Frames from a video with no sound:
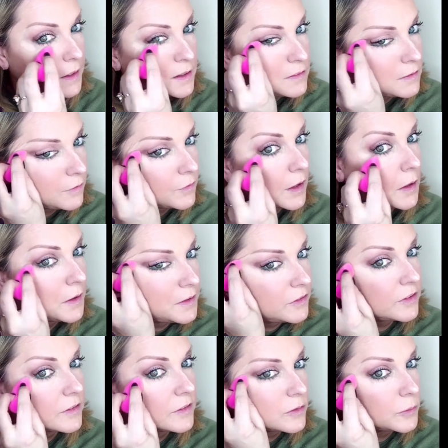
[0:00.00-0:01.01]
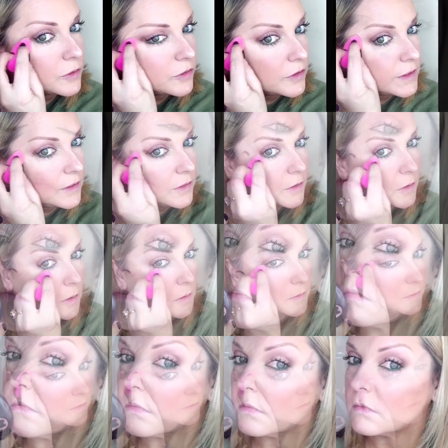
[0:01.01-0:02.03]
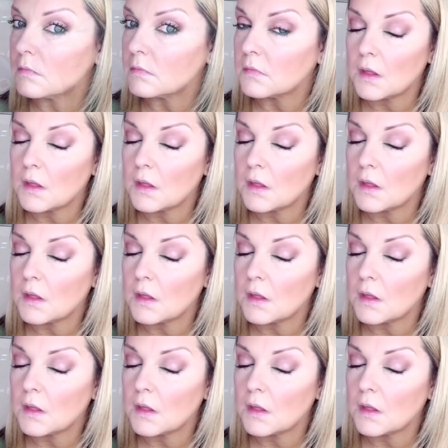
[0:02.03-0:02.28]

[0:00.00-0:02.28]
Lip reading: because you've got eyeshadow underneath your eyes. So you just...